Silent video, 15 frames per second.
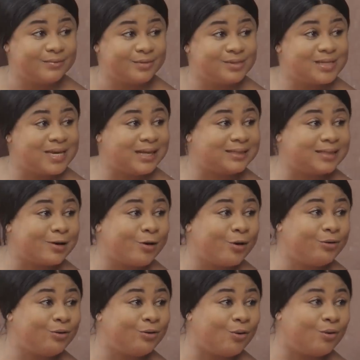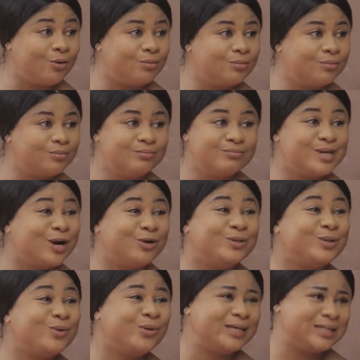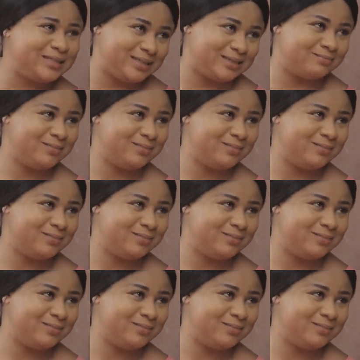you see that thing called law? Now it's easy.